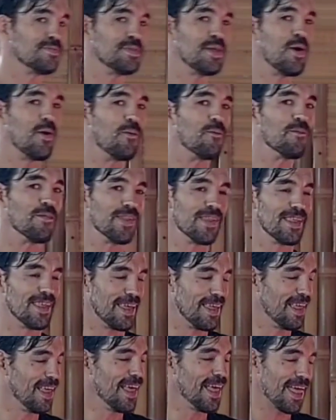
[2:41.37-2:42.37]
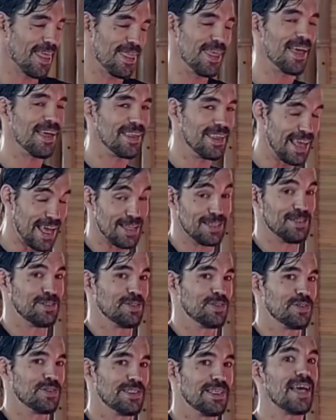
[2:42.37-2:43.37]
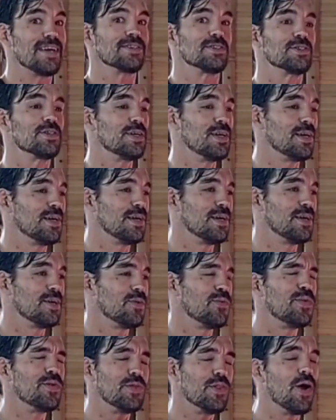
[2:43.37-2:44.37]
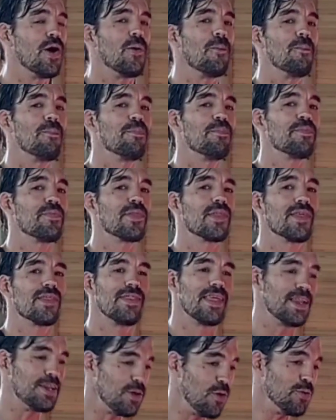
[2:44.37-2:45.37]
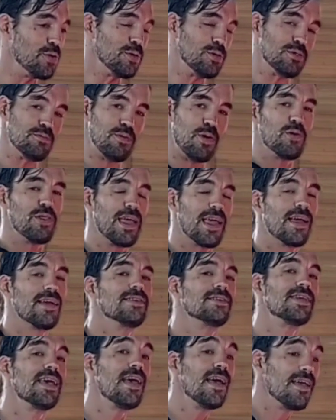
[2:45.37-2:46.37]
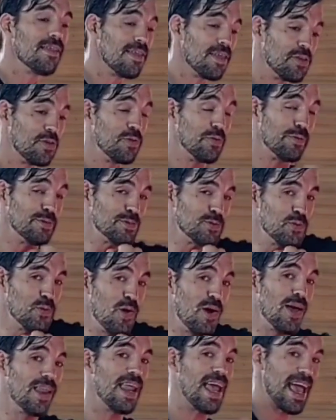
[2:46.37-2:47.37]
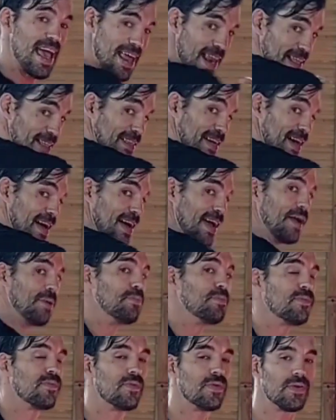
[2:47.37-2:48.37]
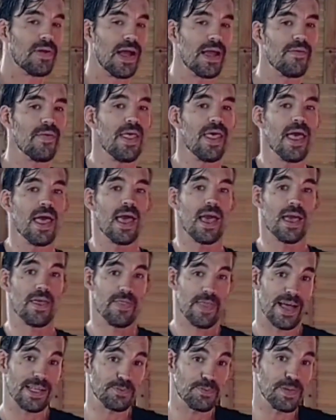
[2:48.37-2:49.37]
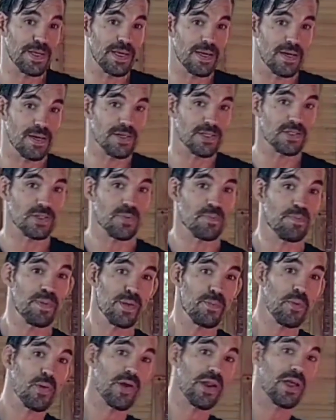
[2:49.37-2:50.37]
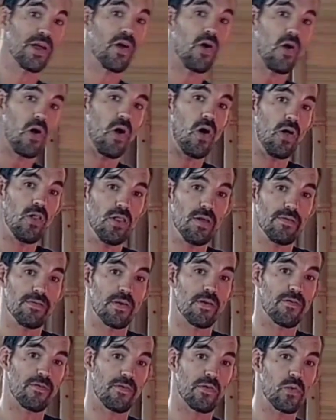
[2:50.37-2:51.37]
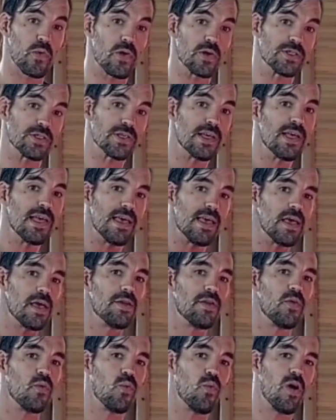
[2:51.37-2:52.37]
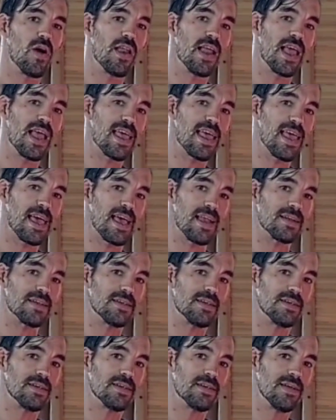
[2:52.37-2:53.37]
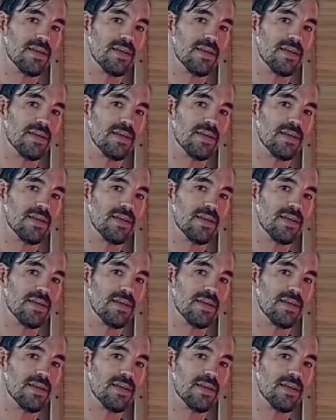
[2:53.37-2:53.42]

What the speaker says: No. Yes. Well, no. They don't use both hands. They use one at a time, right? And that's because putting all of your force into one hand